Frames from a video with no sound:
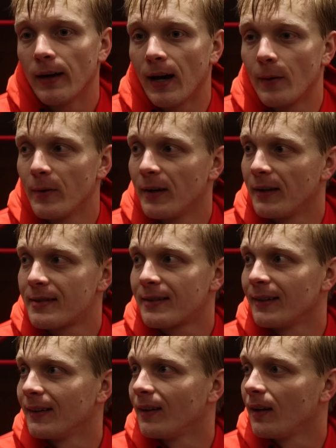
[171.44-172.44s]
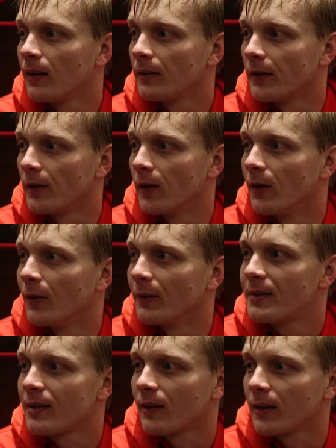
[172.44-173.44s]
Yeah, I mean, it's still, you know,
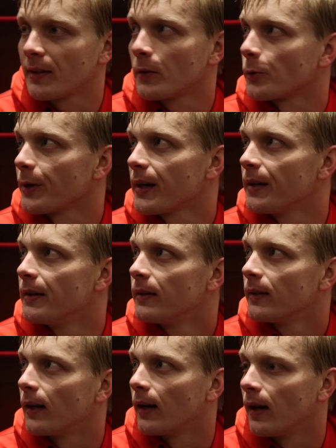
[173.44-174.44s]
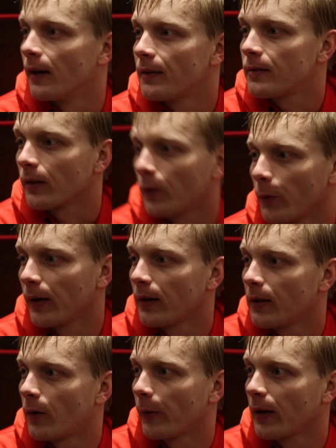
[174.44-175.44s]
it's hard to read. It's a
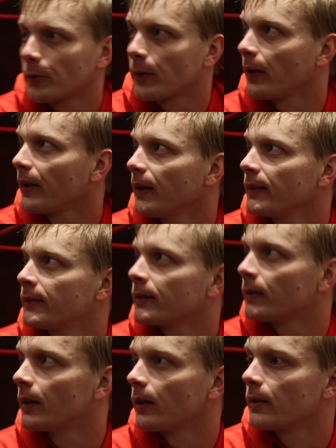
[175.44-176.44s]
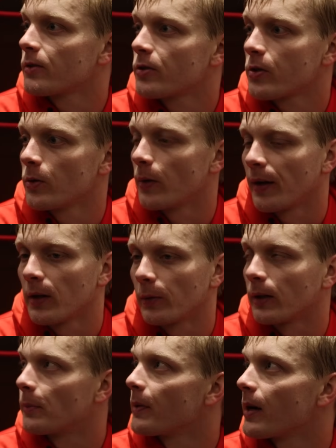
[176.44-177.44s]
quick release, and he can shoot
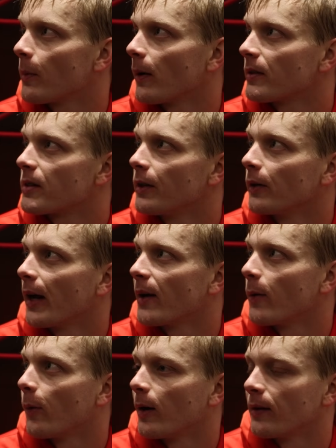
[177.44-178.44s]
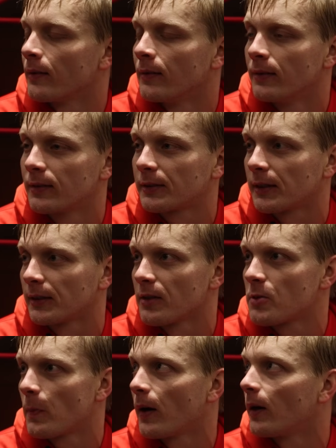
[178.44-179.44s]
anywhere pretty much. You don't have a one
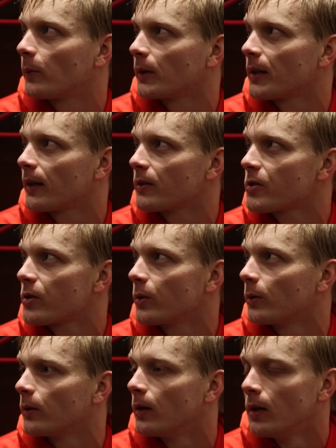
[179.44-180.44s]
certain spot where he can shoot.